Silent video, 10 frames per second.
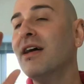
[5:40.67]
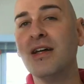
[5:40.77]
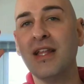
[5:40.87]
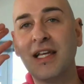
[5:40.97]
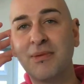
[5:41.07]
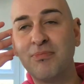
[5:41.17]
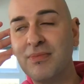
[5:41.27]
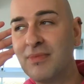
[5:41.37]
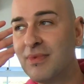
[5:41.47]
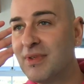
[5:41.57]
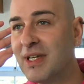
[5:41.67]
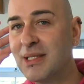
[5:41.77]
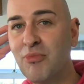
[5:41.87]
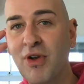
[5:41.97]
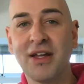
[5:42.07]
That's the
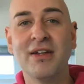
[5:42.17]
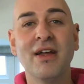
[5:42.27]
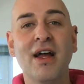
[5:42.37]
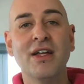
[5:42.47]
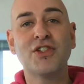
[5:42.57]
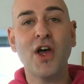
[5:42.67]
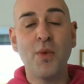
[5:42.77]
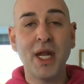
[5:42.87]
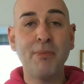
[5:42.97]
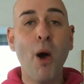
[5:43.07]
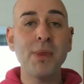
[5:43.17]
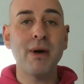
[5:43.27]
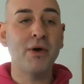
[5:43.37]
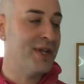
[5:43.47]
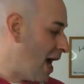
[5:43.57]
brick. So we're gonna pop them
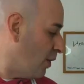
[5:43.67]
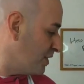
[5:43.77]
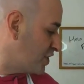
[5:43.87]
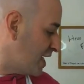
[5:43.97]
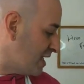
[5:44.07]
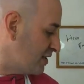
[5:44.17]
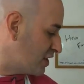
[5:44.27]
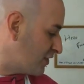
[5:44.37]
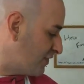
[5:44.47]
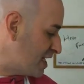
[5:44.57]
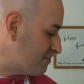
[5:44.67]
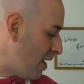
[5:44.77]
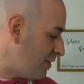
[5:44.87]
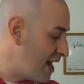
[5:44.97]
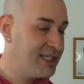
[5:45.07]
out now. The chicken's just finished
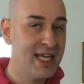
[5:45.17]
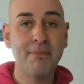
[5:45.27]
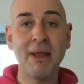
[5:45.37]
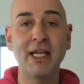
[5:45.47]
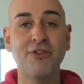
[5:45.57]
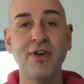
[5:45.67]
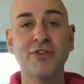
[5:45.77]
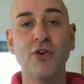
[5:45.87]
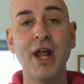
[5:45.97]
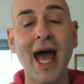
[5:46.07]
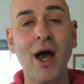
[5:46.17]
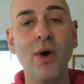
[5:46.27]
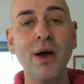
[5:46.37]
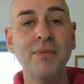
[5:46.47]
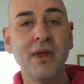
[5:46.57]
marinating, been in the fridge for an
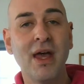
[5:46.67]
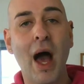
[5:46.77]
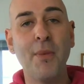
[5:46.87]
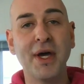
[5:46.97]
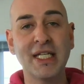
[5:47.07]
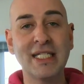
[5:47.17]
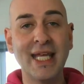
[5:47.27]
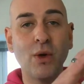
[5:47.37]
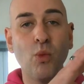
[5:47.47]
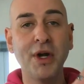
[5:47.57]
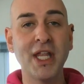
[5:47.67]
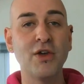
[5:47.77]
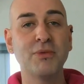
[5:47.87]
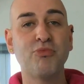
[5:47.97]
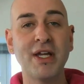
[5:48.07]
hour, and we're gonna stick one of
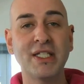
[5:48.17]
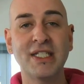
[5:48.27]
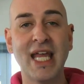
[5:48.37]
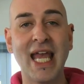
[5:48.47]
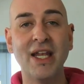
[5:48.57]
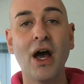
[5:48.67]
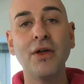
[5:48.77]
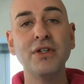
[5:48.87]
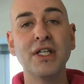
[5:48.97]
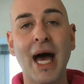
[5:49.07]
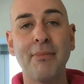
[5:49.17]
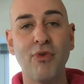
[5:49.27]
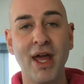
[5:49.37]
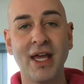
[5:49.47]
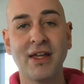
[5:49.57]
those breasts in under that
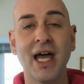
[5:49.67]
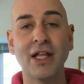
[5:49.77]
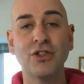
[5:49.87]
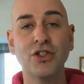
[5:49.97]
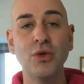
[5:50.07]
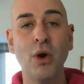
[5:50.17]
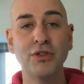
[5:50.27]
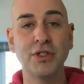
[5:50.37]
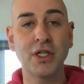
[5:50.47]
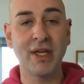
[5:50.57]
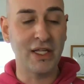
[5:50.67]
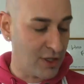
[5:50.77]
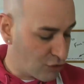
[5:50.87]
brick at 200 degrees. So